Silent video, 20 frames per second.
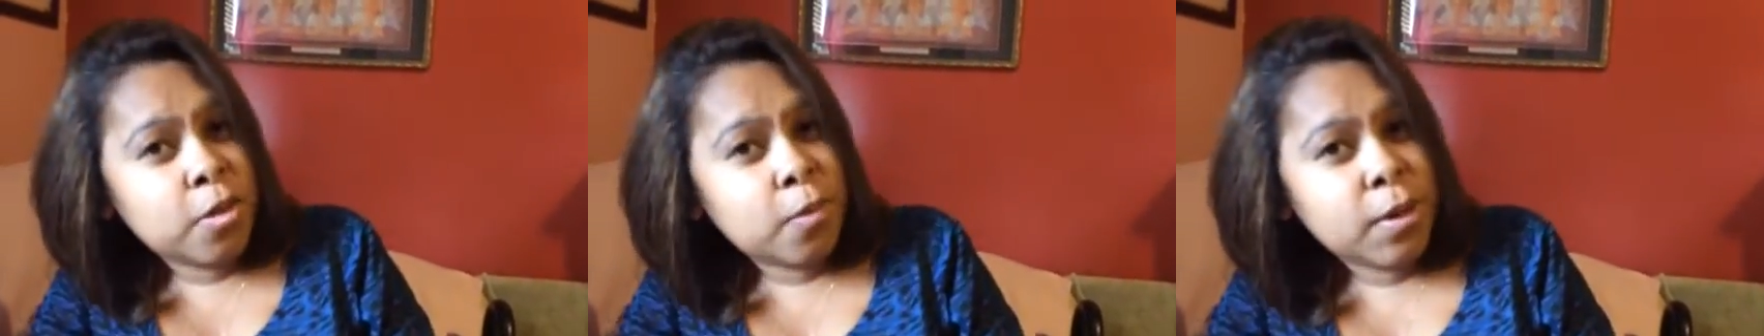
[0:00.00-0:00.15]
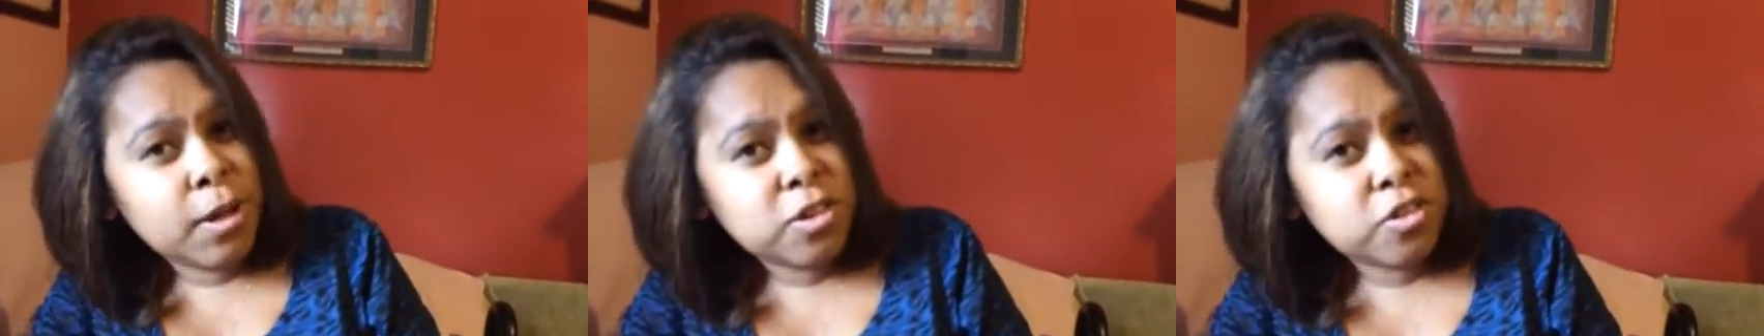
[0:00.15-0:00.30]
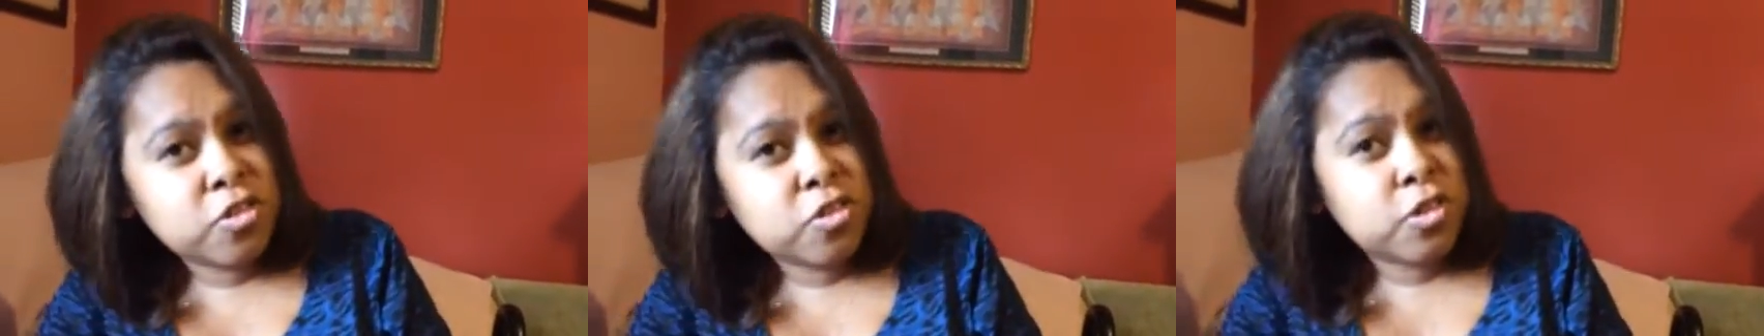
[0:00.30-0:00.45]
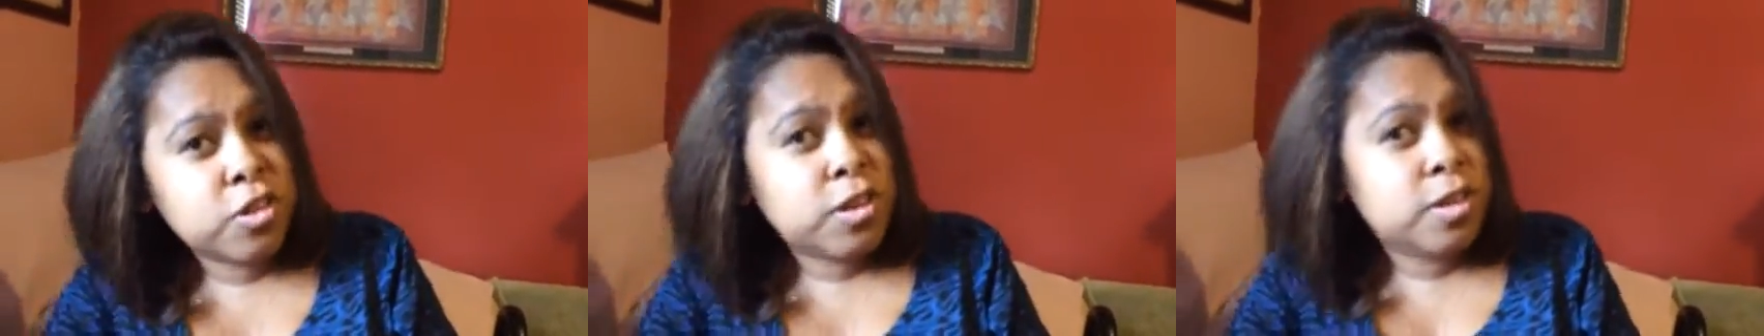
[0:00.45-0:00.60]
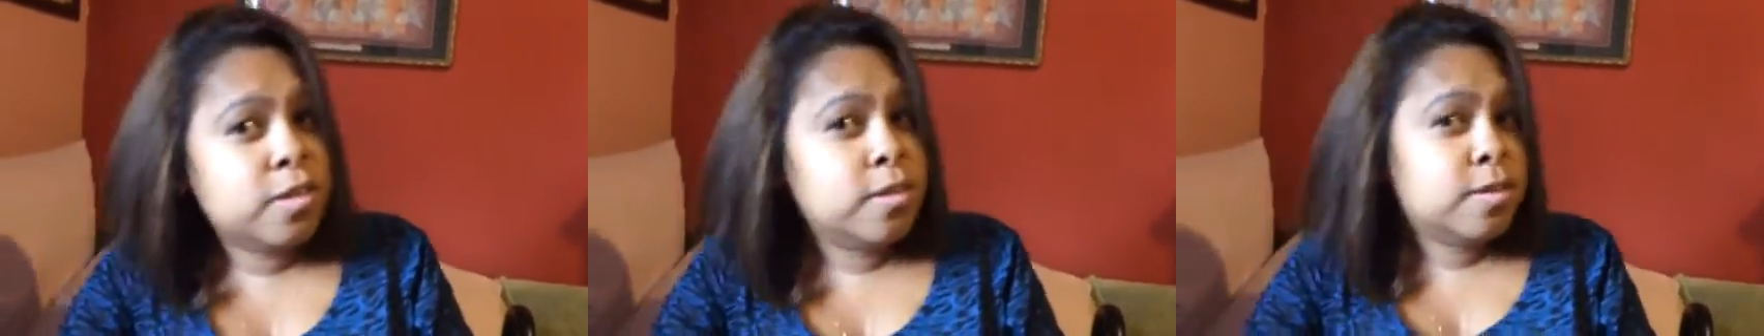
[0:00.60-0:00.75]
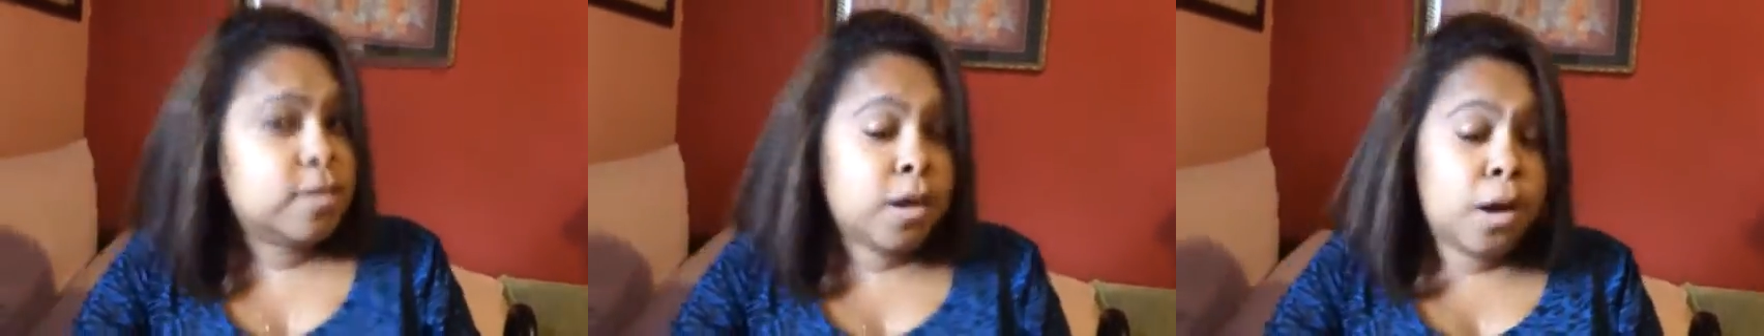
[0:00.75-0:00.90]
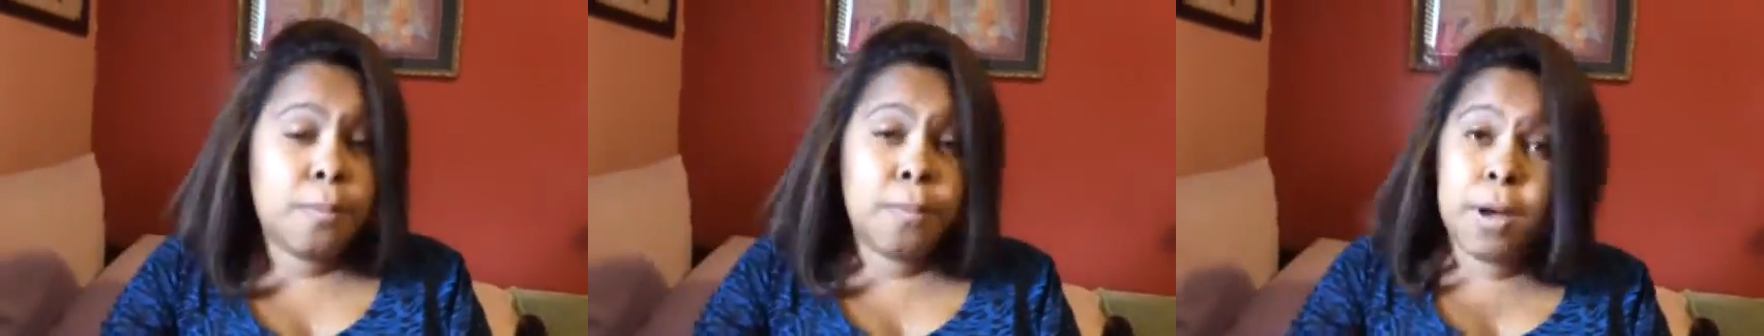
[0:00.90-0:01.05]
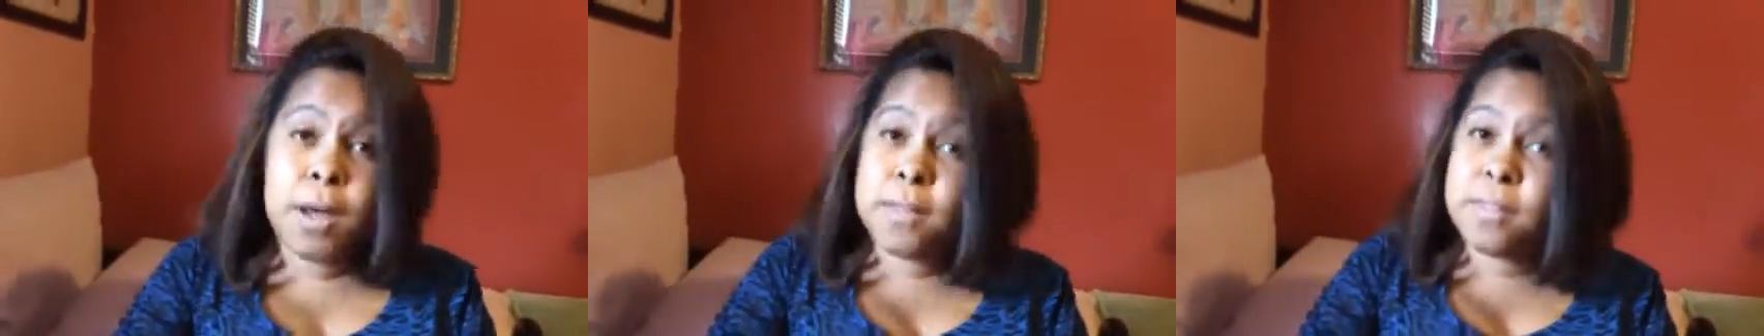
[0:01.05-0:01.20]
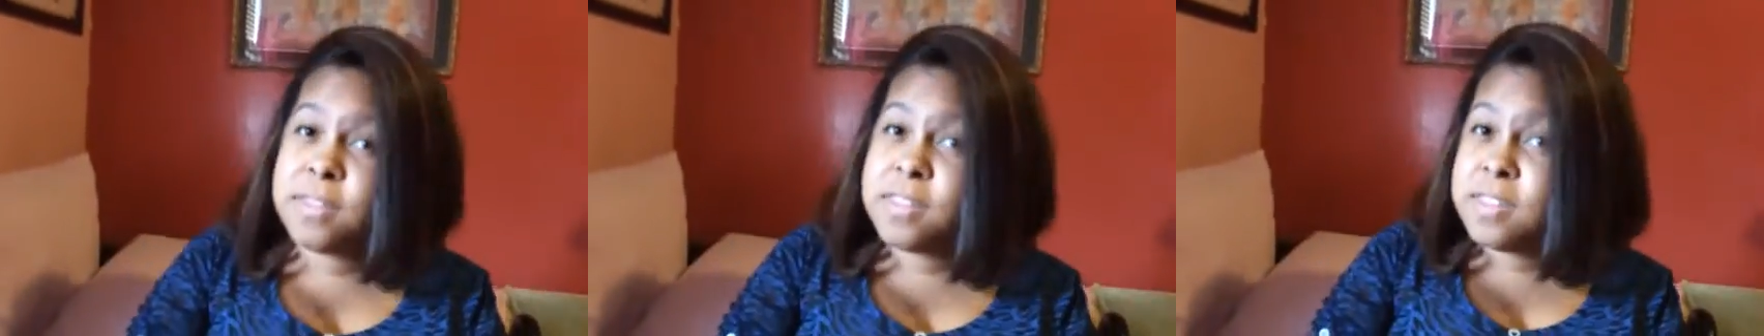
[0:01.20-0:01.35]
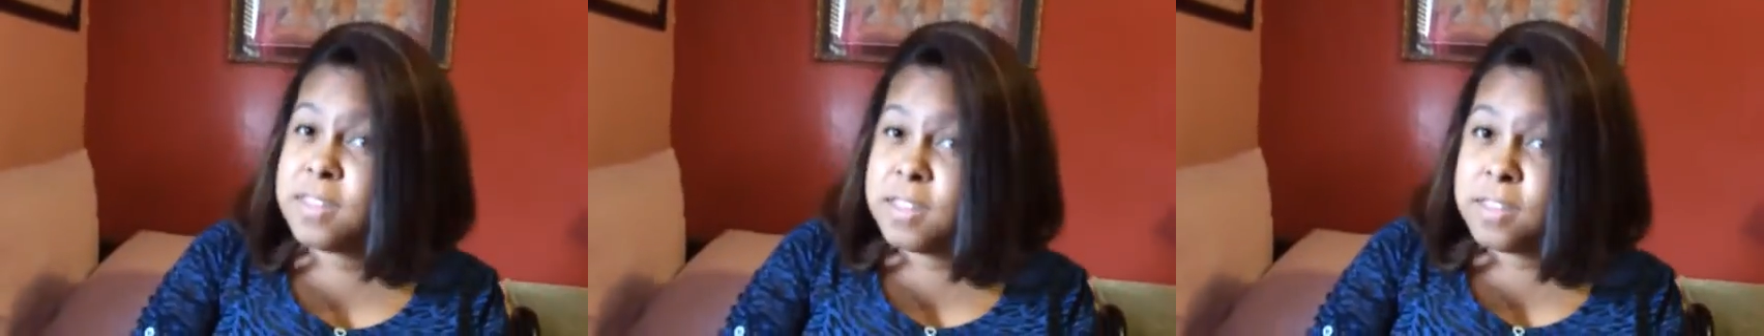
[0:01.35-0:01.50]
questions about
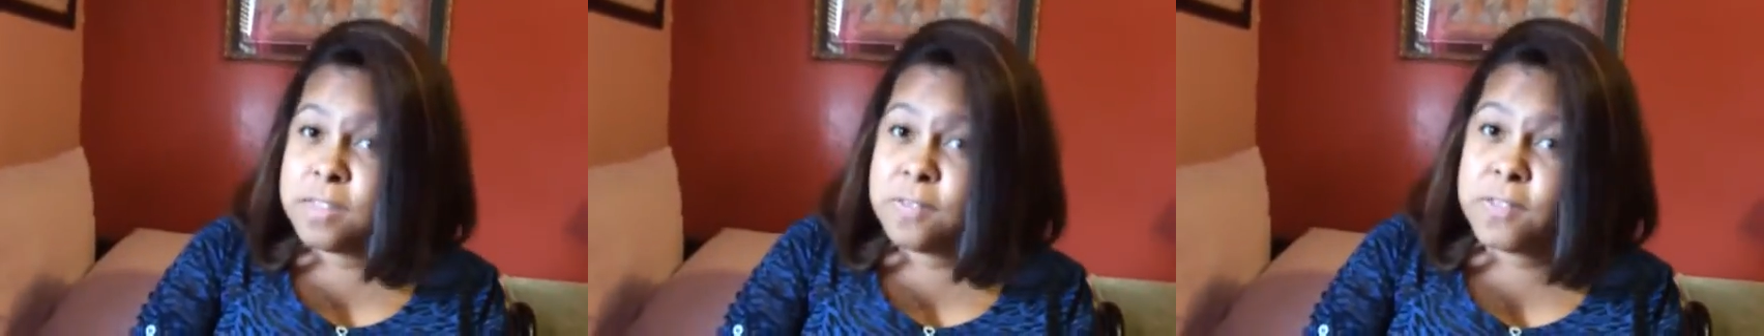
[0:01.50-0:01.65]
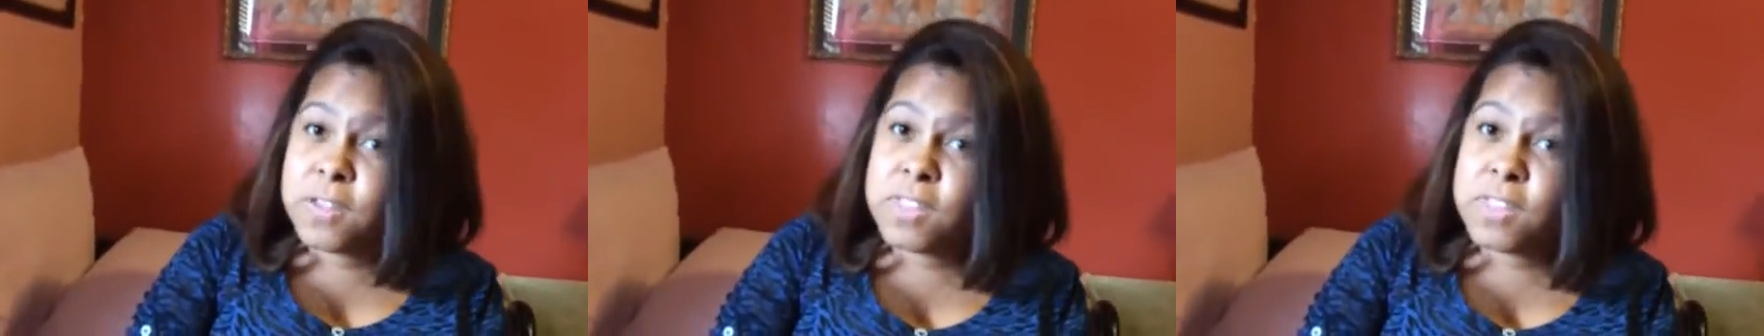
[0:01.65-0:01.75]
this